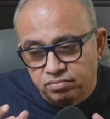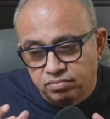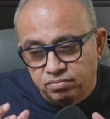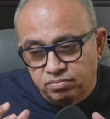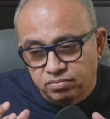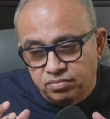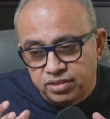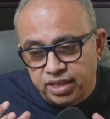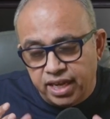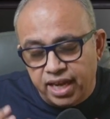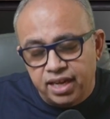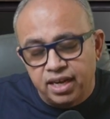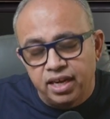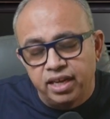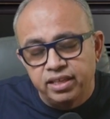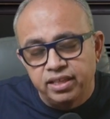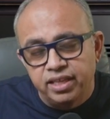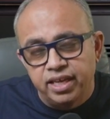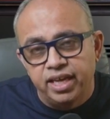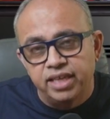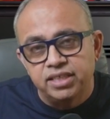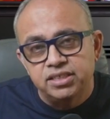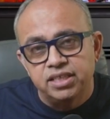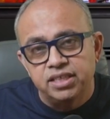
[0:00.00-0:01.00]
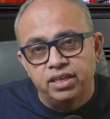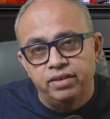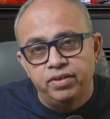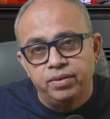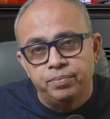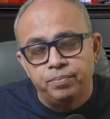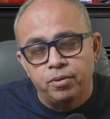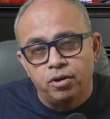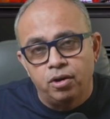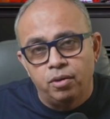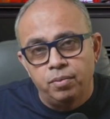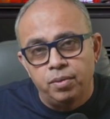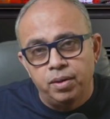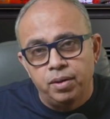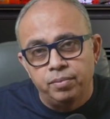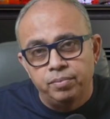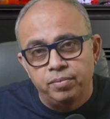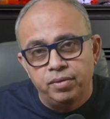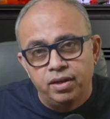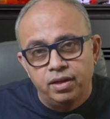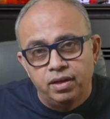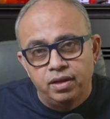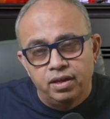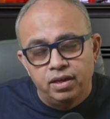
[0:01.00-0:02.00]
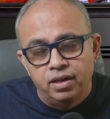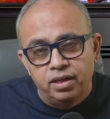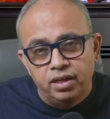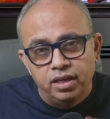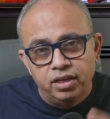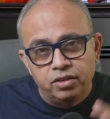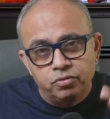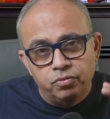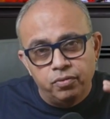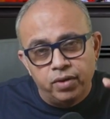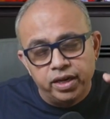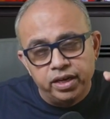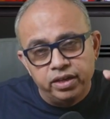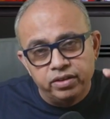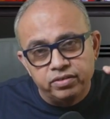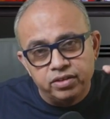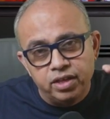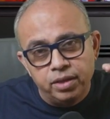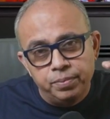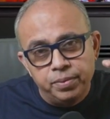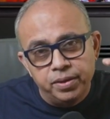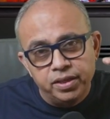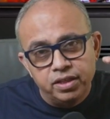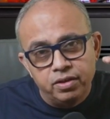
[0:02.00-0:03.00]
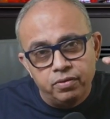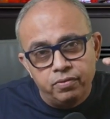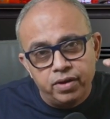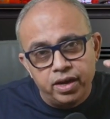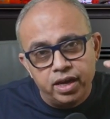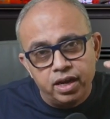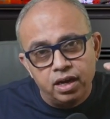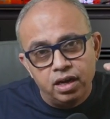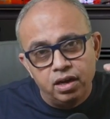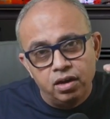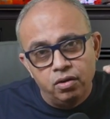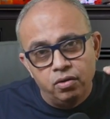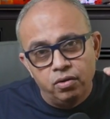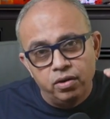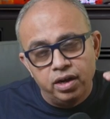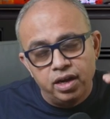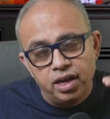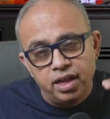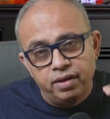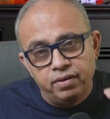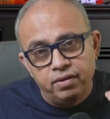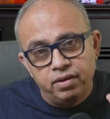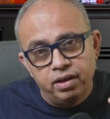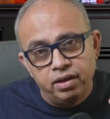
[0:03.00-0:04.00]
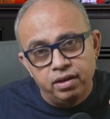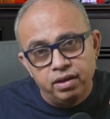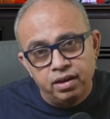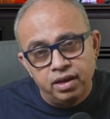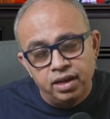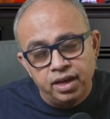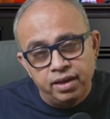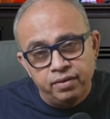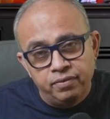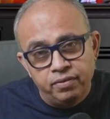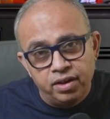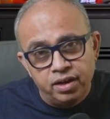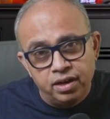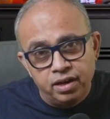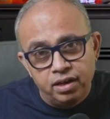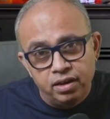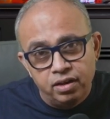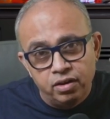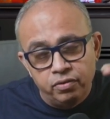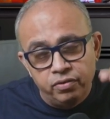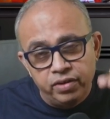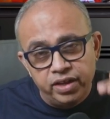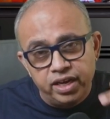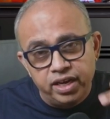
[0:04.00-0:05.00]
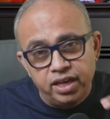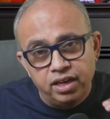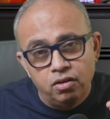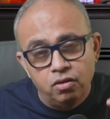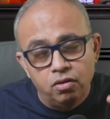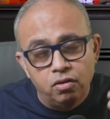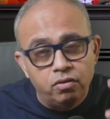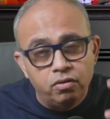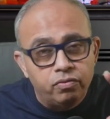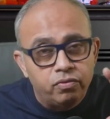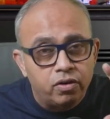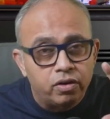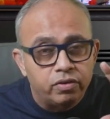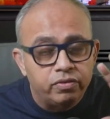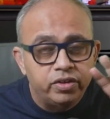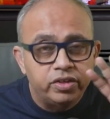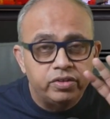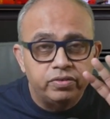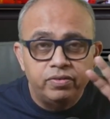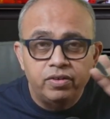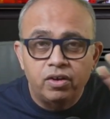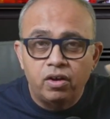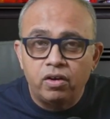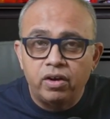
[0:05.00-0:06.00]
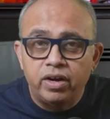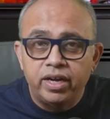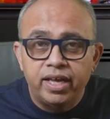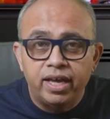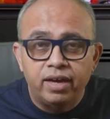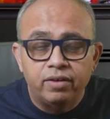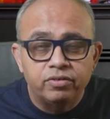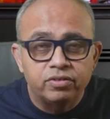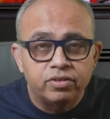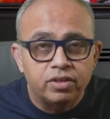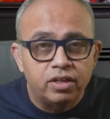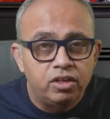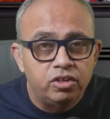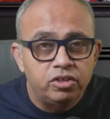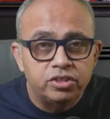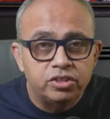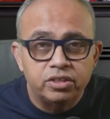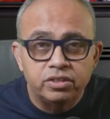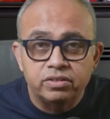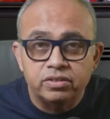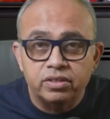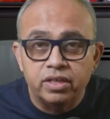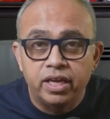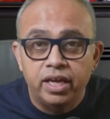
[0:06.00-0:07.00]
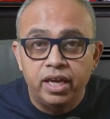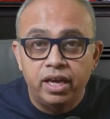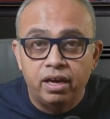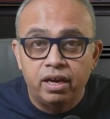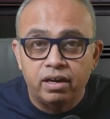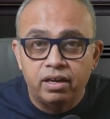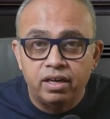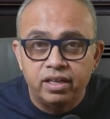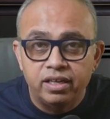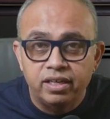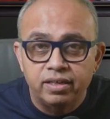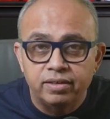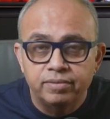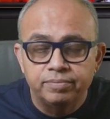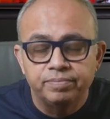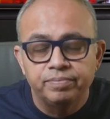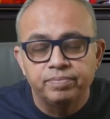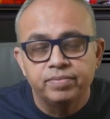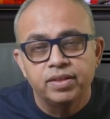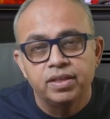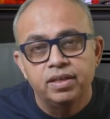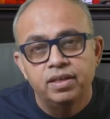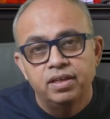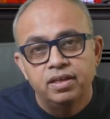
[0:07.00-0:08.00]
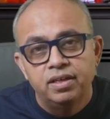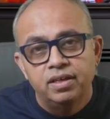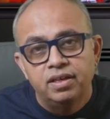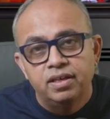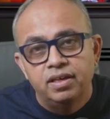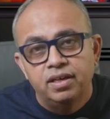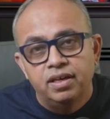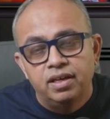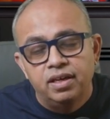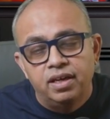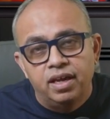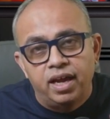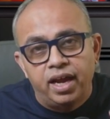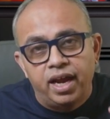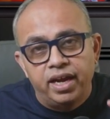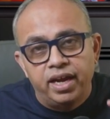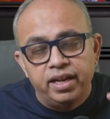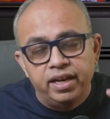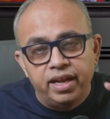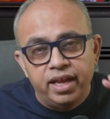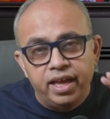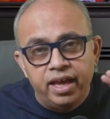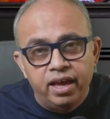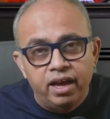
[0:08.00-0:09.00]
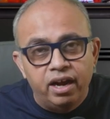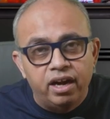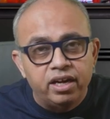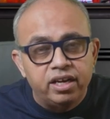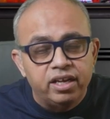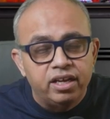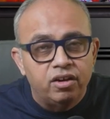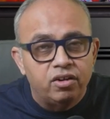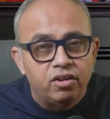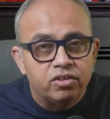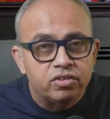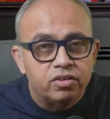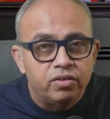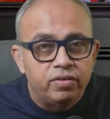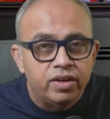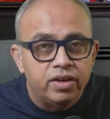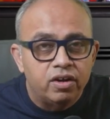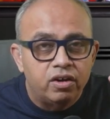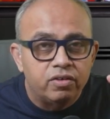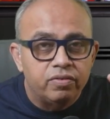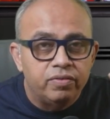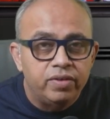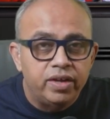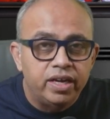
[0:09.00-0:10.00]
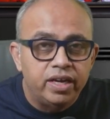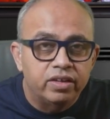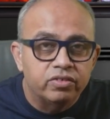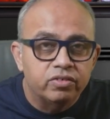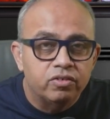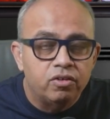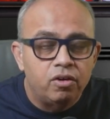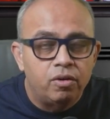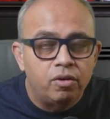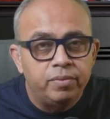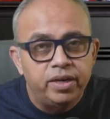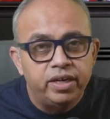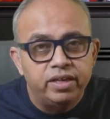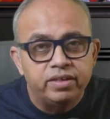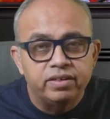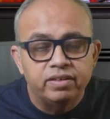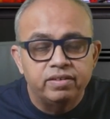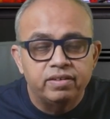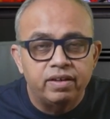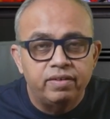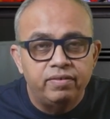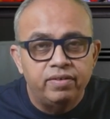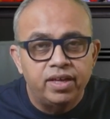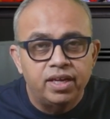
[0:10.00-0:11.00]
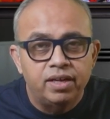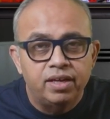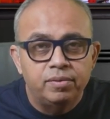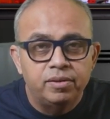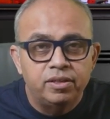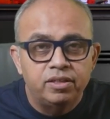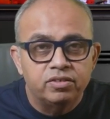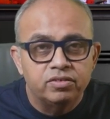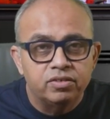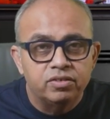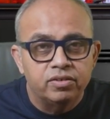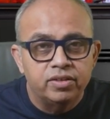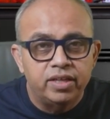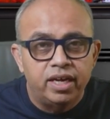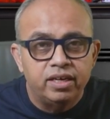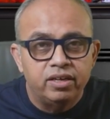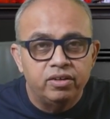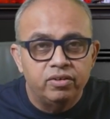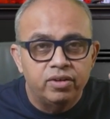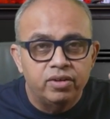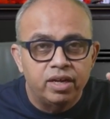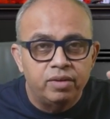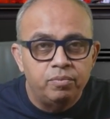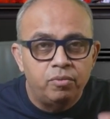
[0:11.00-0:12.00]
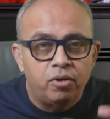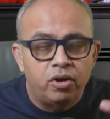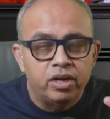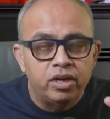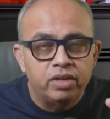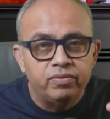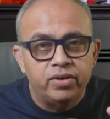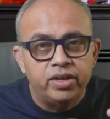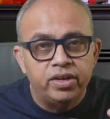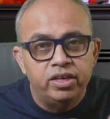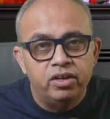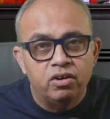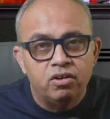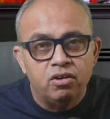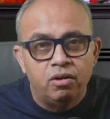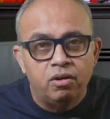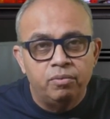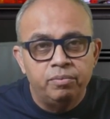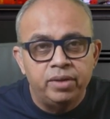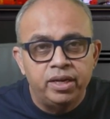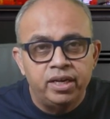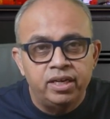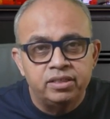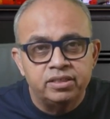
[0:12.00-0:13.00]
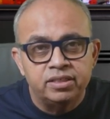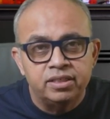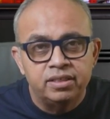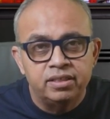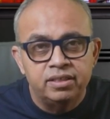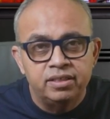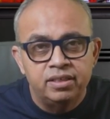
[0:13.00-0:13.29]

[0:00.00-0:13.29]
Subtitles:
tackling the HIV problem is, one is keeping the viral load level very low, for which we already have solutions, ART. And in ART also, we got various combinations available so that you can modify your combination